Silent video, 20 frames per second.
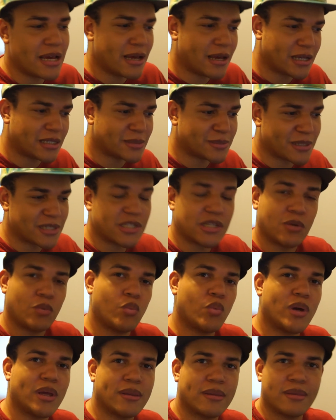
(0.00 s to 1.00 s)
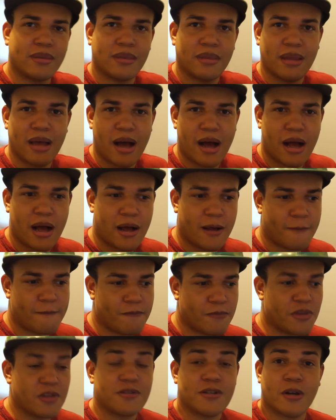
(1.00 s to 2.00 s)
especially with
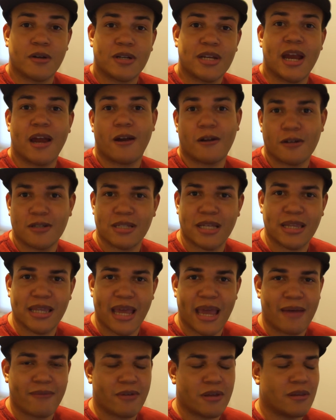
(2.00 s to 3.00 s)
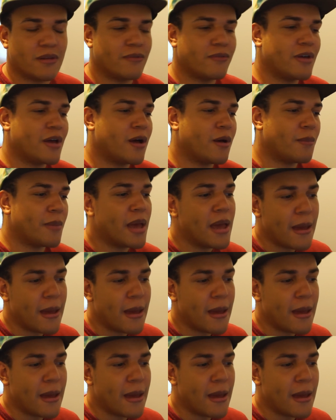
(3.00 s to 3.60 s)
the certain characters that they have in the film.